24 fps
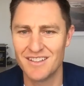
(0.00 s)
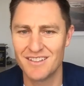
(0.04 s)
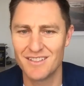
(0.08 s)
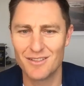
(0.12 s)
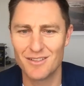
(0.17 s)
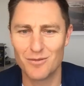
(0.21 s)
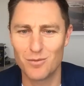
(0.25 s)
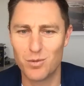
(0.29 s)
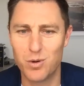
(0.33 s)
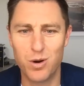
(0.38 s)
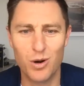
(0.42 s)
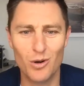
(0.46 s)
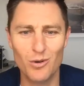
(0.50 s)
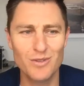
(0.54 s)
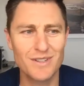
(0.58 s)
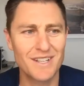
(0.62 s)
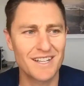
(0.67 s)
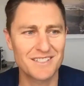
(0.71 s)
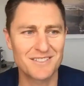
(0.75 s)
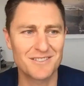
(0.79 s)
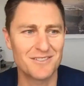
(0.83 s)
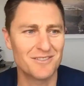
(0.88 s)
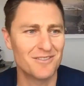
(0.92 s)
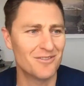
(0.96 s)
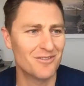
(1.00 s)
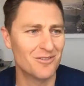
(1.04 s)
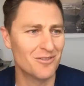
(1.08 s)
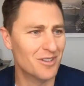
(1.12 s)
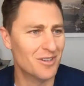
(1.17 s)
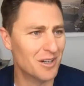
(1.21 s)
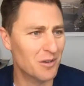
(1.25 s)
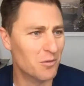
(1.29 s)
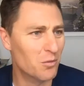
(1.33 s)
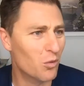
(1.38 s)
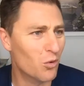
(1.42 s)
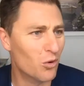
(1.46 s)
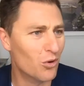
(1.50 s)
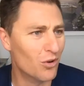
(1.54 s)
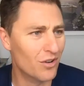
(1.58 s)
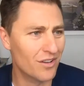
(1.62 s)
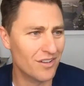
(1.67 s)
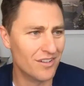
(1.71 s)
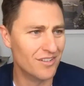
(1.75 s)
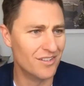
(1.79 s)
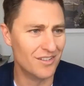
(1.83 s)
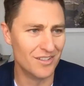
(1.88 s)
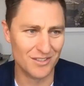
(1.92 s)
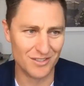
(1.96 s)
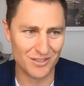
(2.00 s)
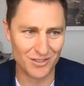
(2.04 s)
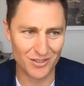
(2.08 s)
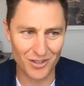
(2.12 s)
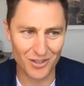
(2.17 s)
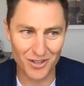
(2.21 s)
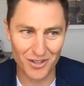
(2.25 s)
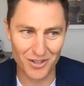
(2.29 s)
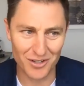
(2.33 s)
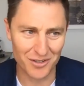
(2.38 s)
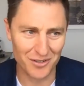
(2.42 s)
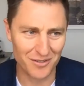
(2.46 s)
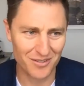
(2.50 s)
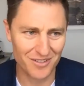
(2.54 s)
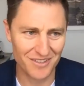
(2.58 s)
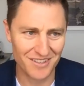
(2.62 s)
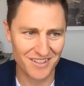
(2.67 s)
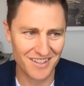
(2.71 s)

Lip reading: The world doesn't reward deserve.